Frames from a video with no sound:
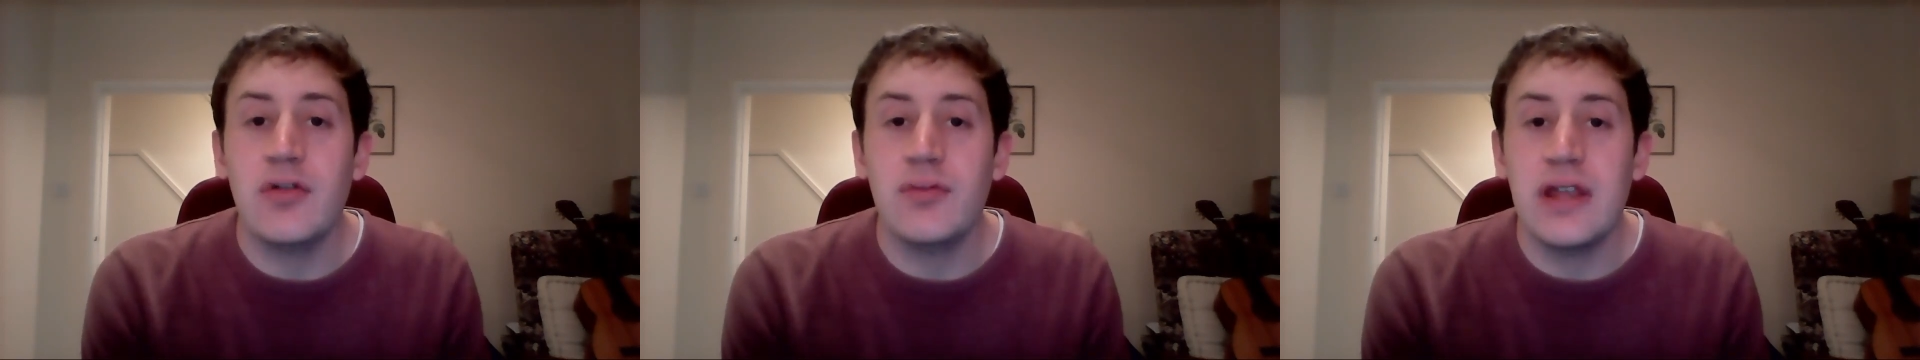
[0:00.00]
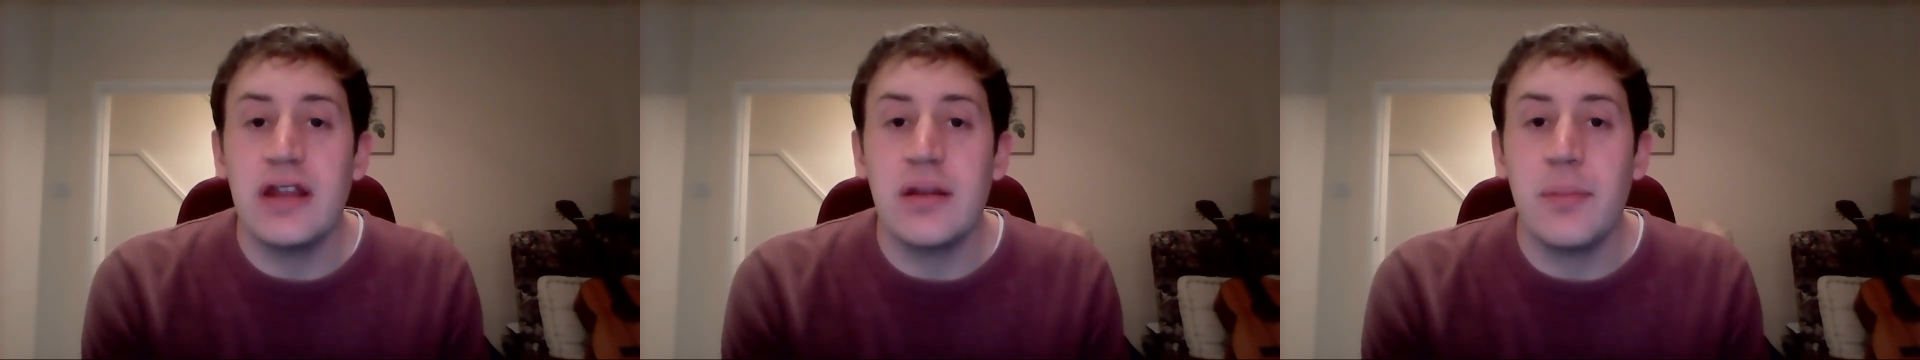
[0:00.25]
to
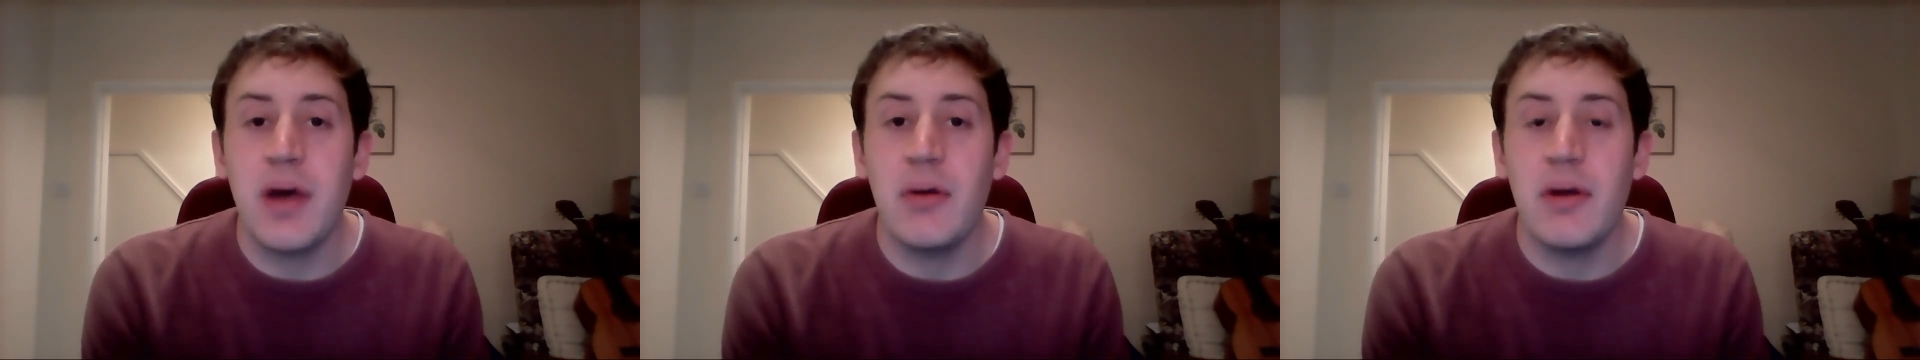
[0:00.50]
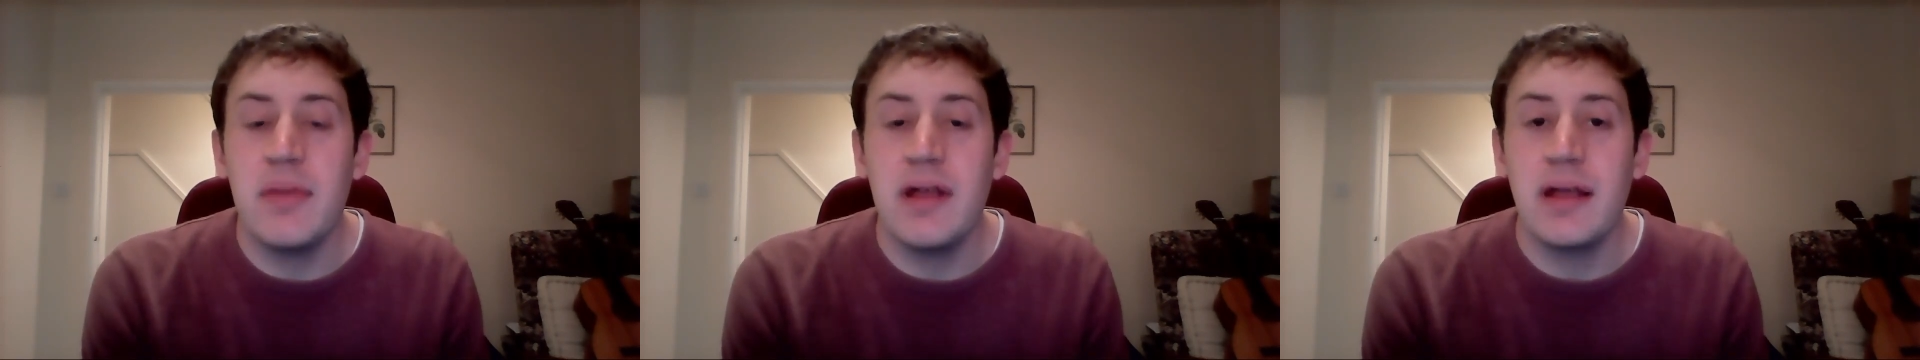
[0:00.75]
read the
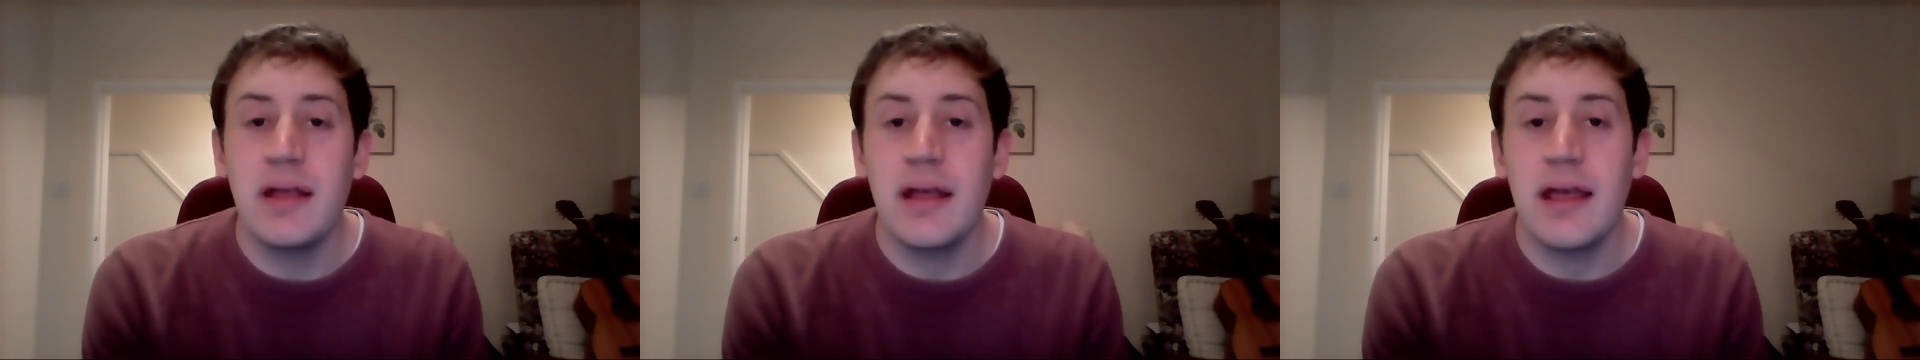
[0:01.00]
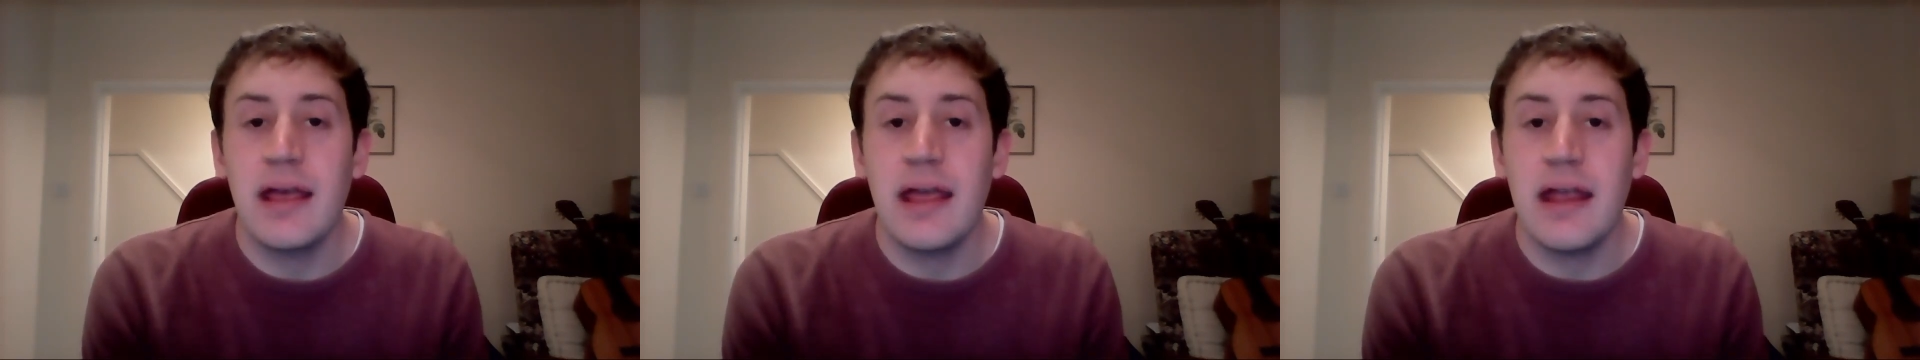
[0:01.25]
poem
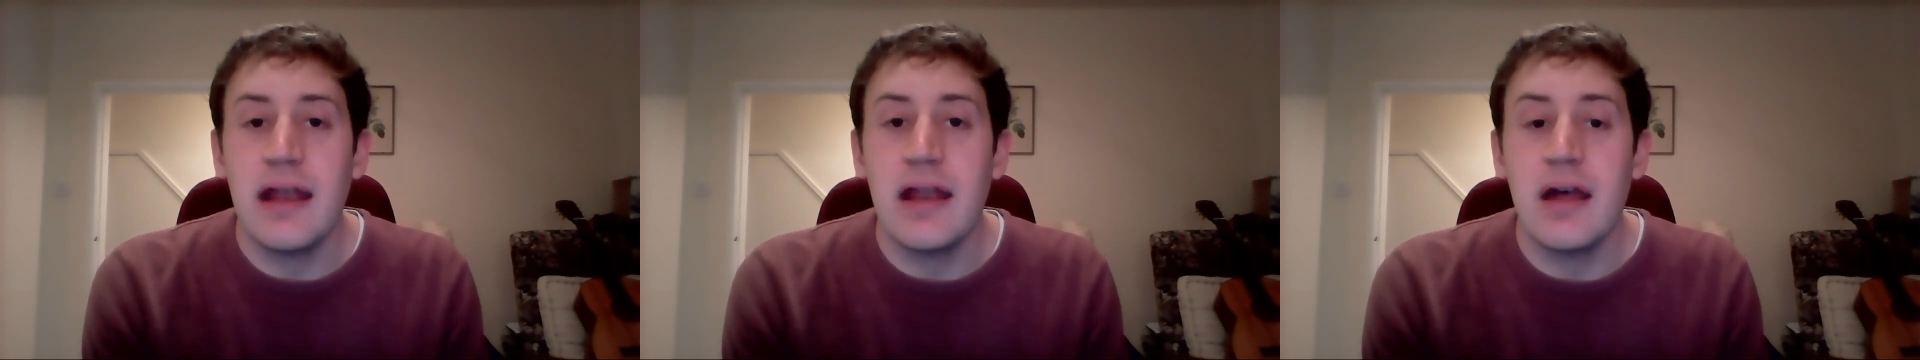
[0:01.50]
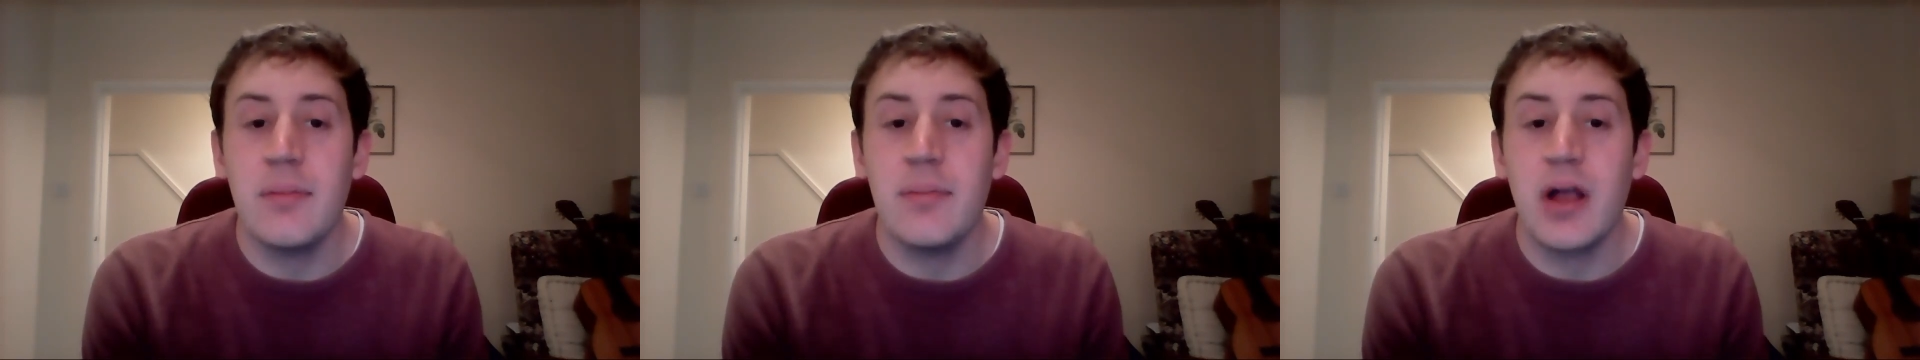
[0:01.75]
in
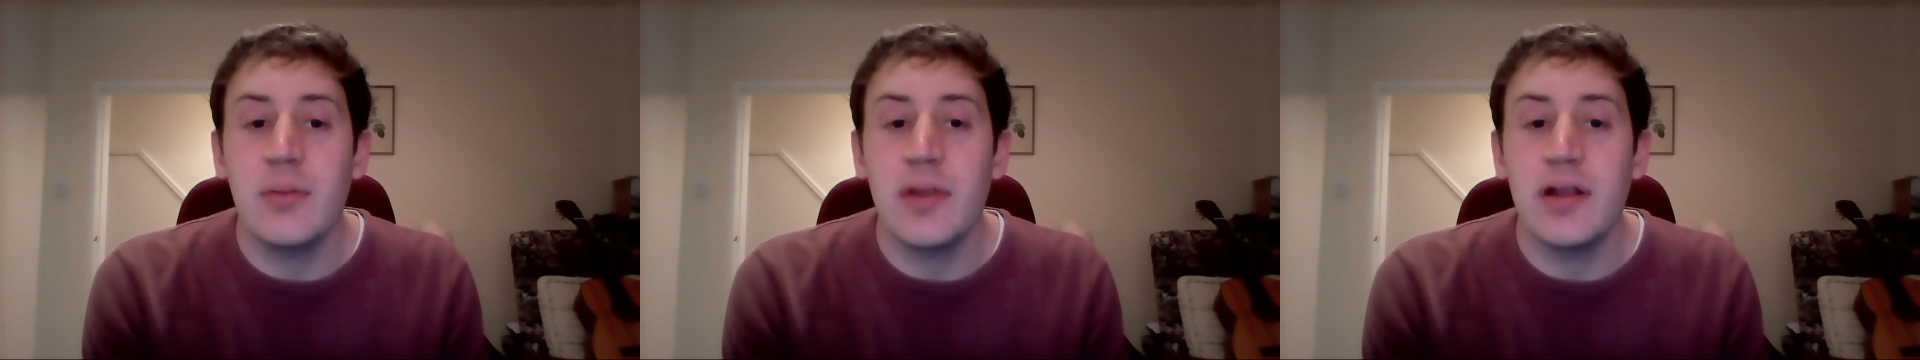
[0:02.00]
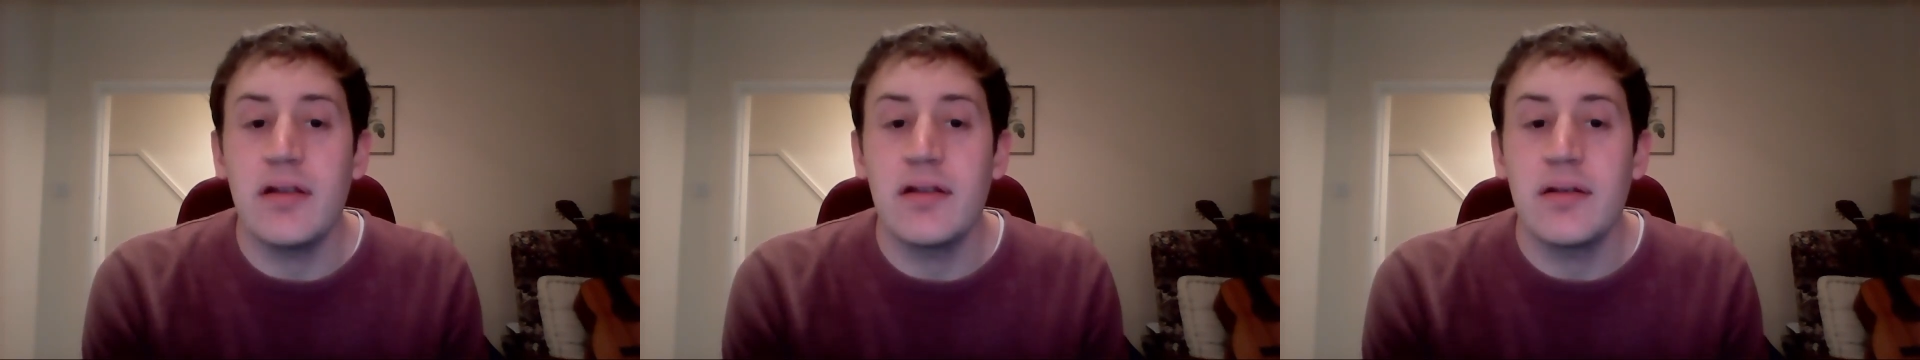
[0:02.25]
a
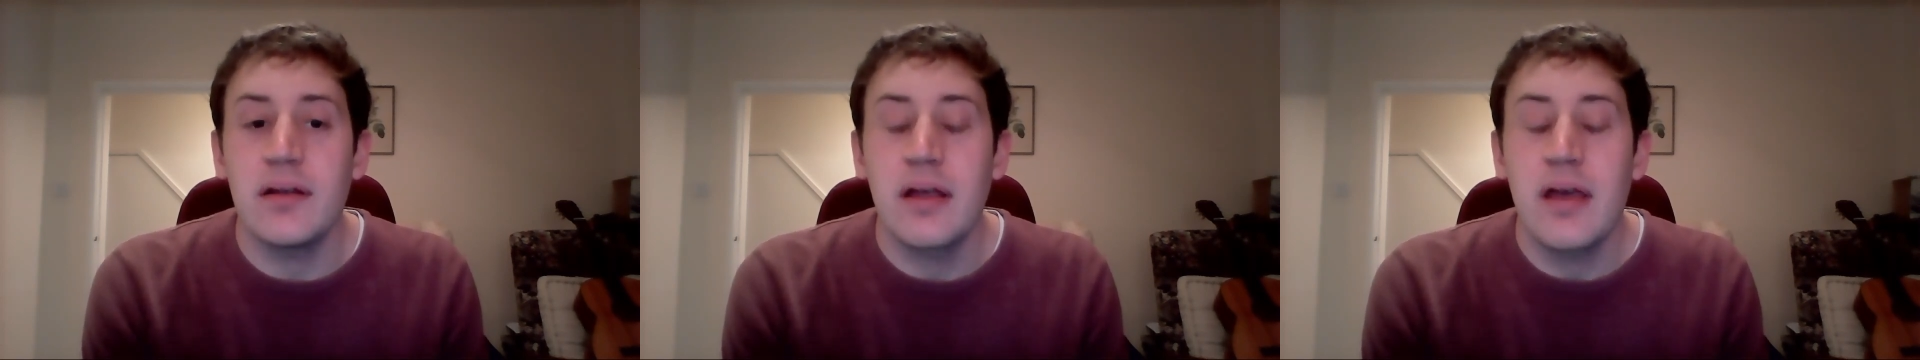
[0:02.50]
moment.